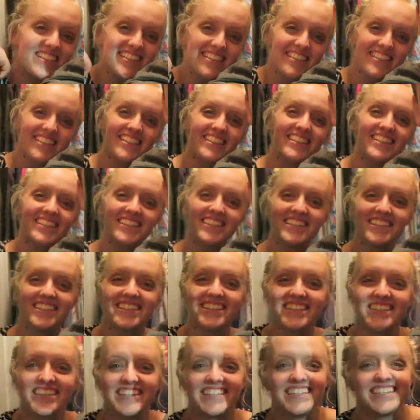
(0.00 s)

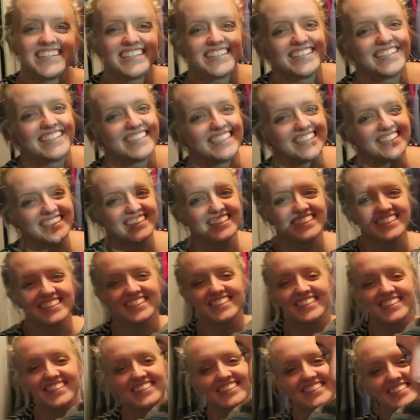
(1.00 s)

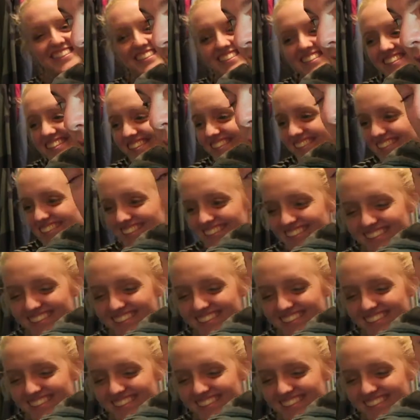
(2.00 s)
[no speech]